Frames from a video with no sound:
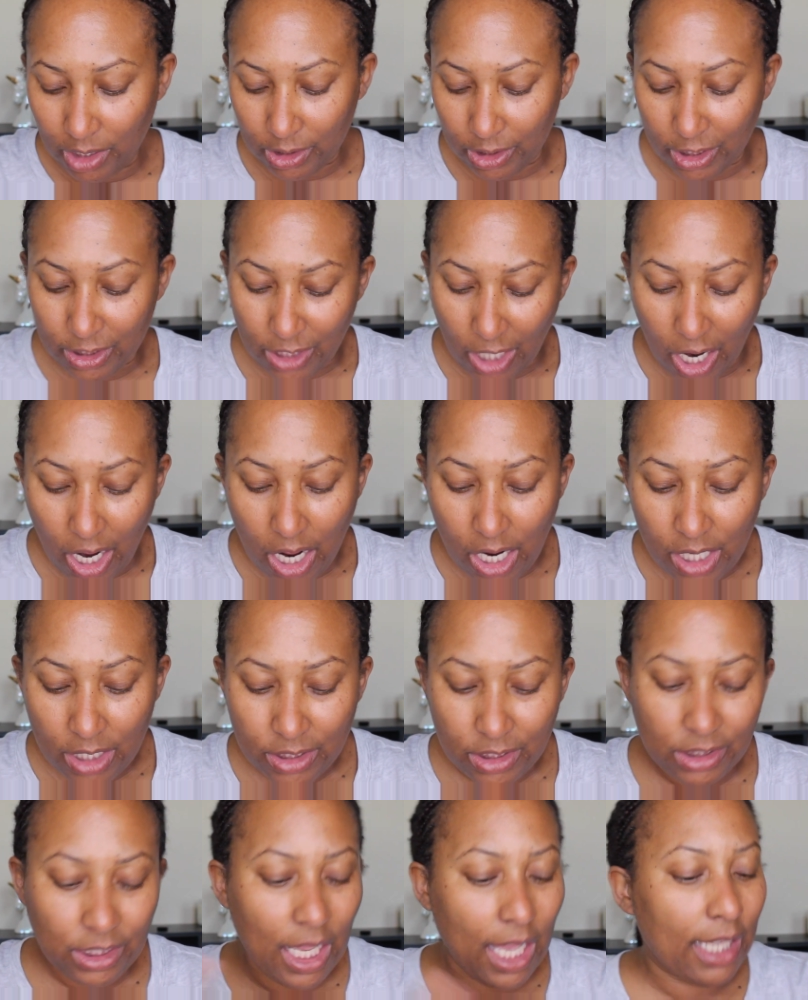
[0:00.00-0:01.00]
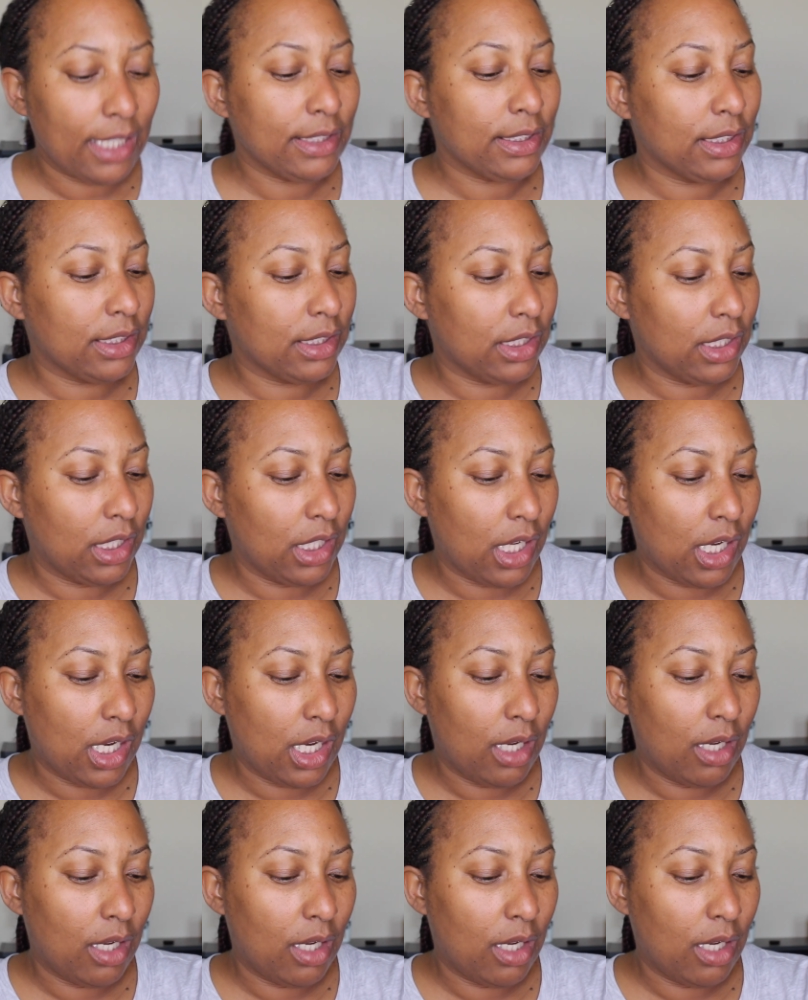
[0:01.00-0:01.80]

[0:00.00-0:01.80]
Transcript: Laneige. It has the